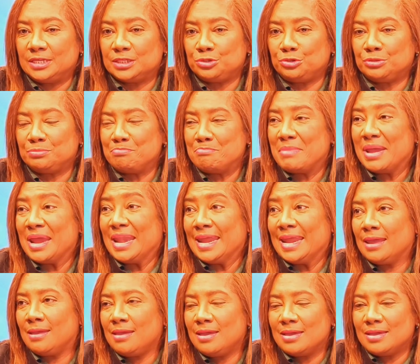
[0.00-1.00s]
There's not
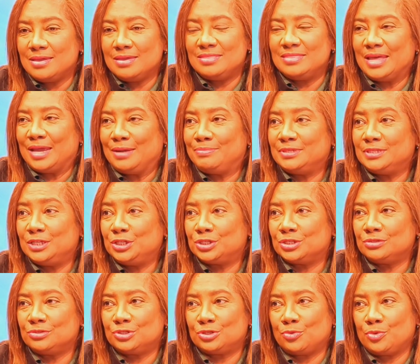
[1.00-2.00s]
many in that
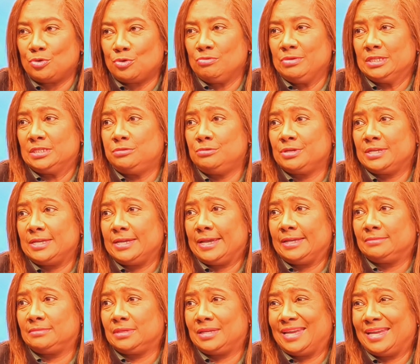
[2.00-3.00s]
position, so we're always
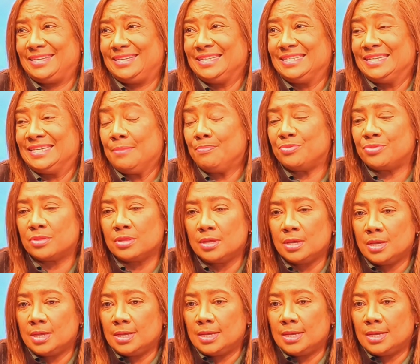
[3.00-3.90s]
looking at getting depth.